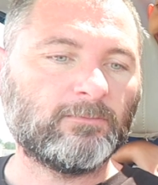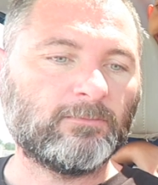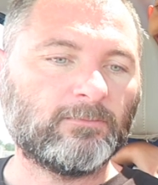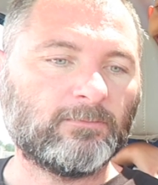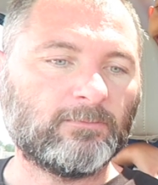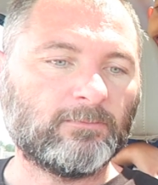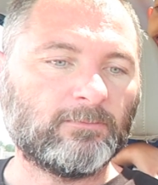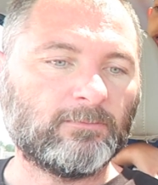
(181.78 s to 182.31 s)

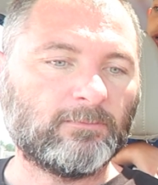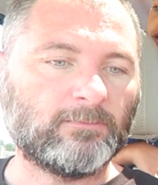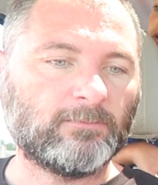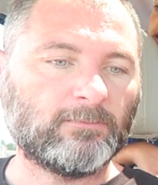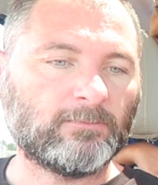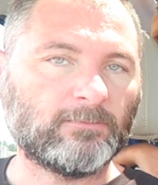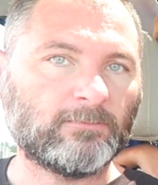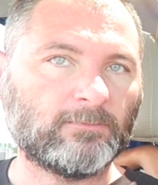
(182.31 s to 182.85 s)

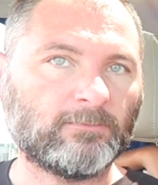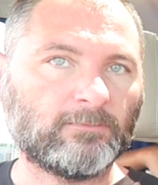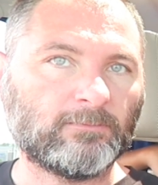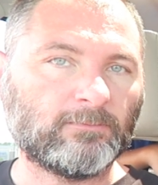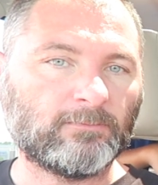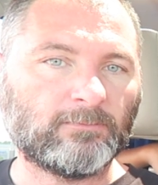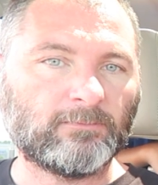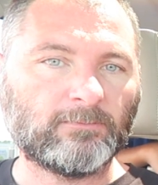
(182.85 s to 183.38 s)

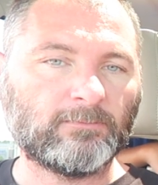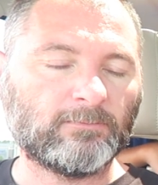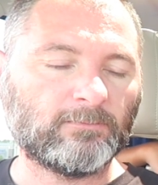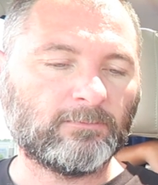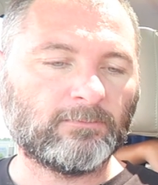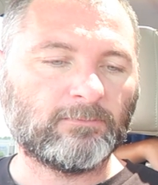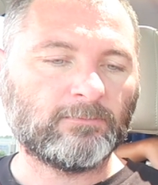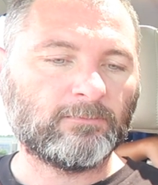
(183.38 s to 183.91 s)

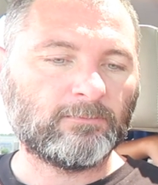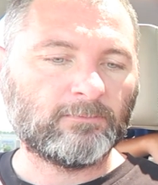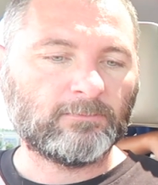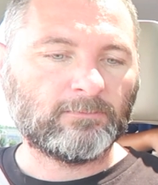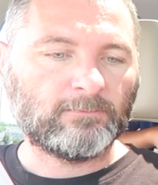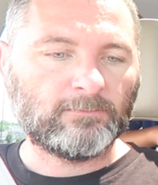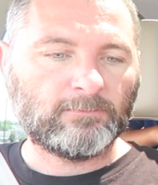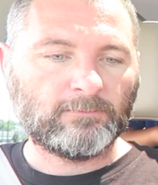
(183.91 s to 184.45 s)

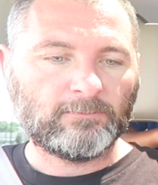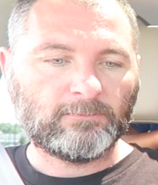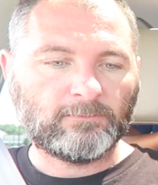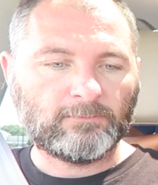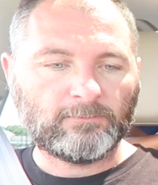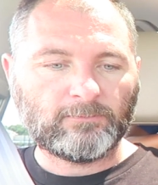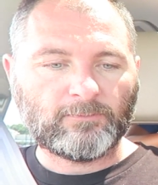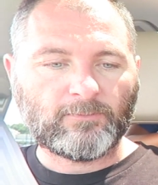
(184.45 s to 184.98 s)

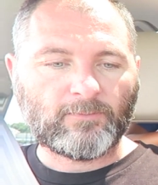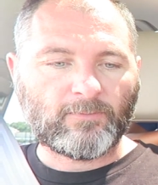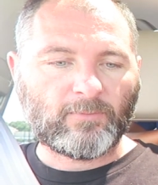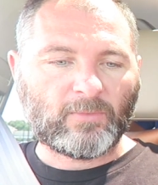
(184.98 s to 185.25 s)
(silent)